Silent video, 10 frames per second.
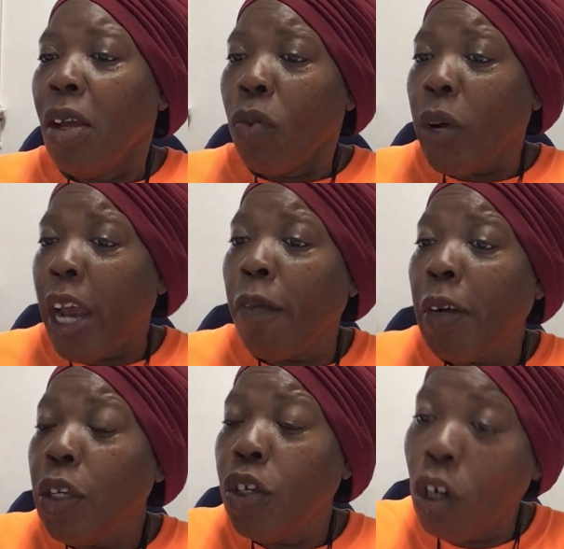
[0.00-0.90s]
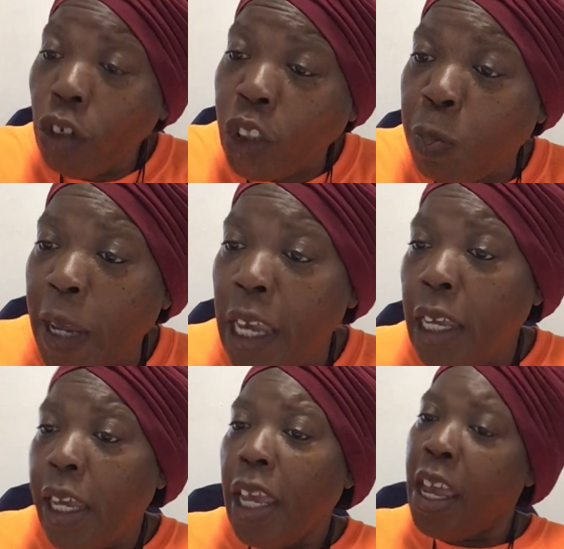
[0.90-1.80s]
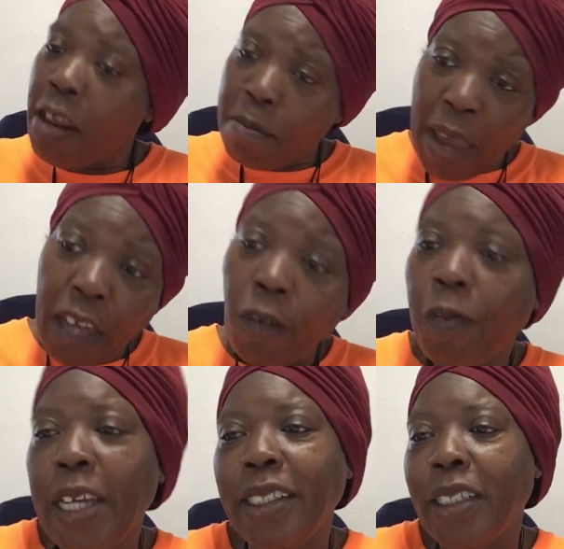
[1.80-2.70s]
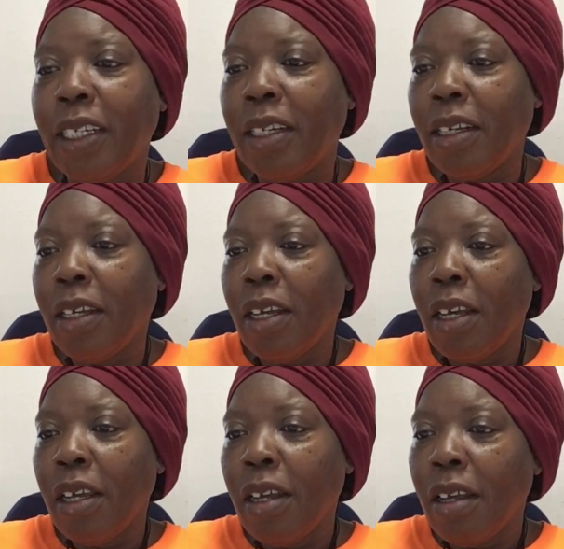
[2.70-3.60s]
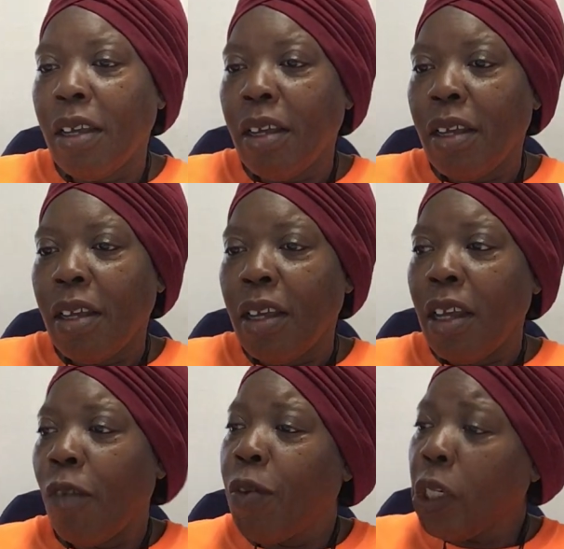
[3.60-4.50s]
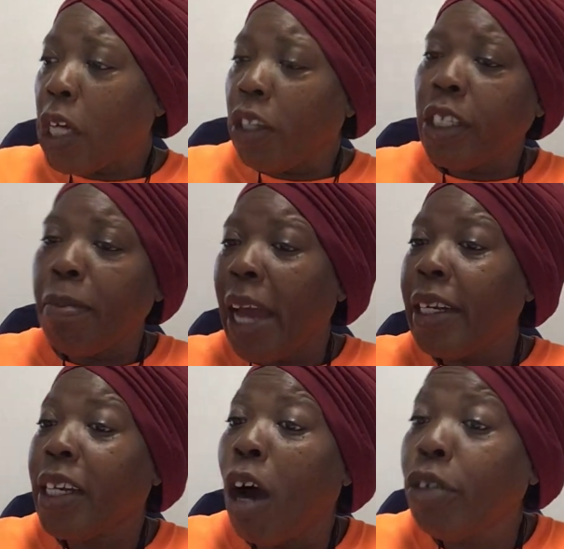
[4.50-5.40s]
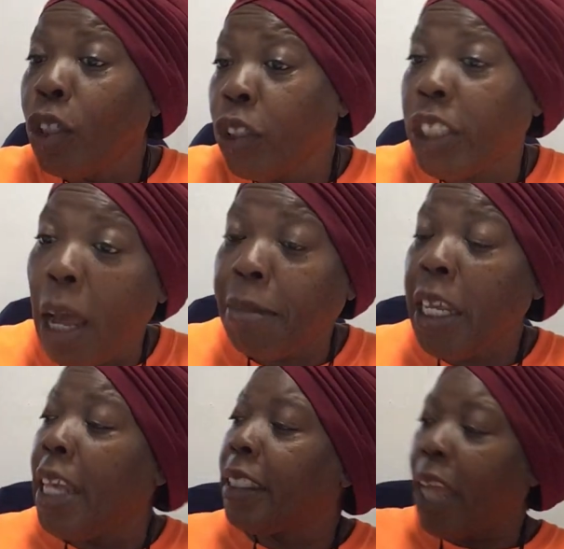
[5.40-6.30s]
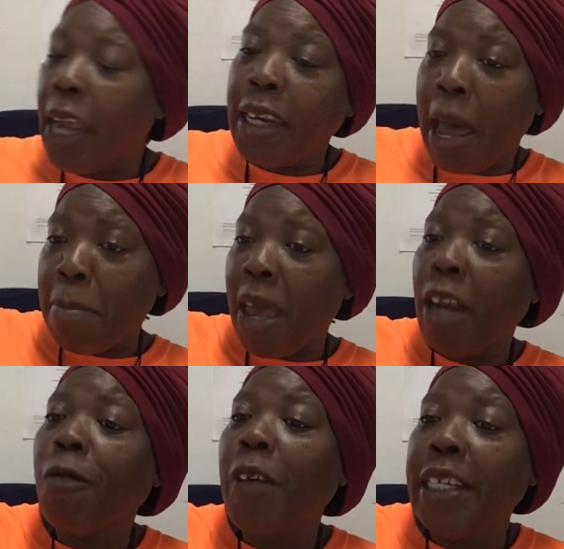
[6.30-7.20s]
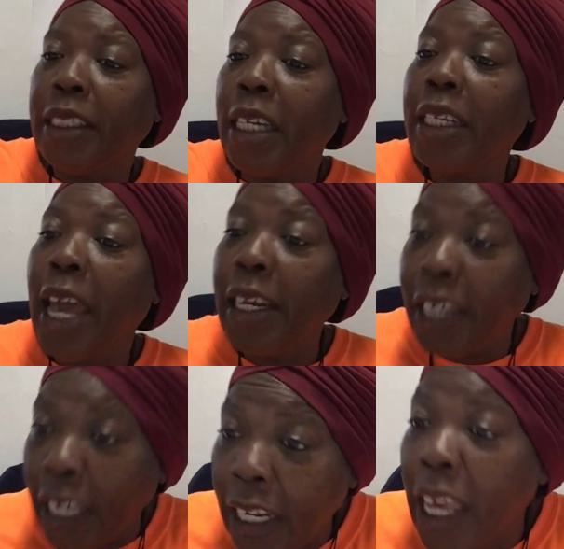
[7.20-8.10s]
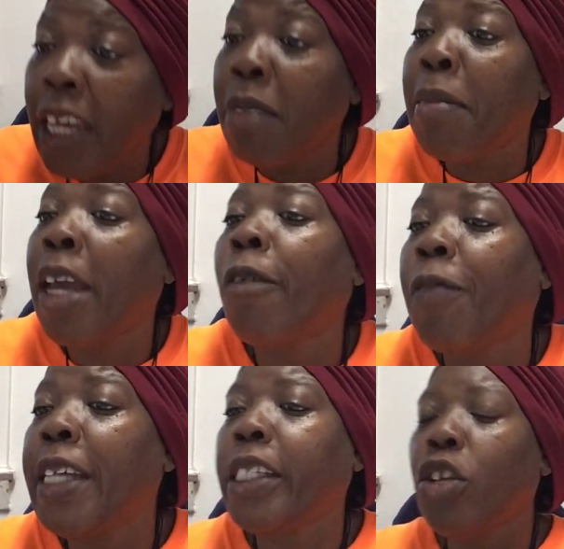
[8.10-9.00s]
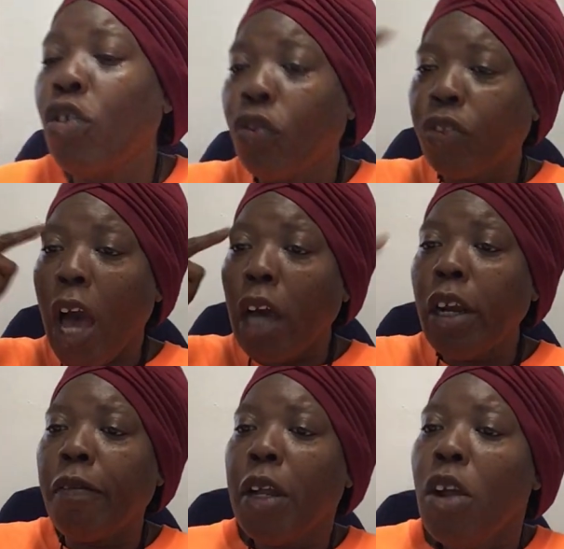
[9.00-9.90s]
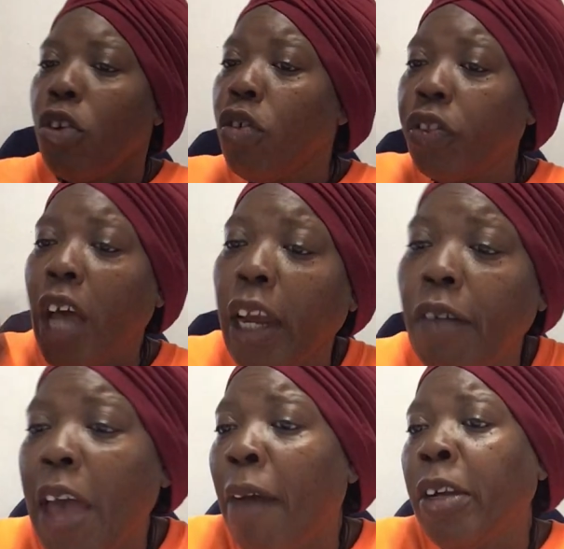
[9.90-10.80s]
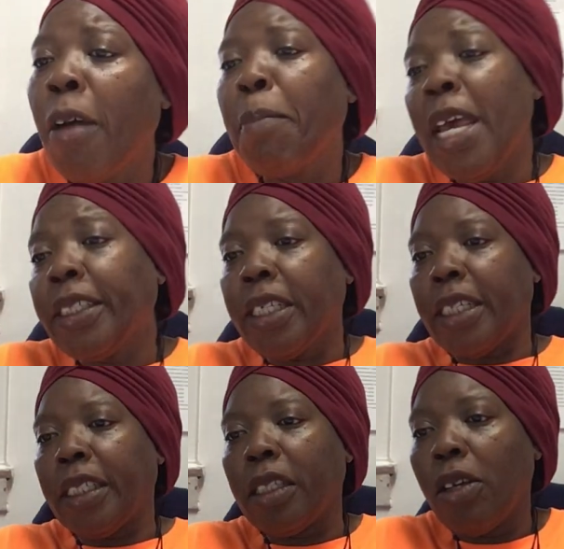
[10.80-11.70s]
Whatever you speak, it manifested. If you told somebody to go do something, is that not manifesting? They did it and it manifested. You thought of it. You thought of having a business.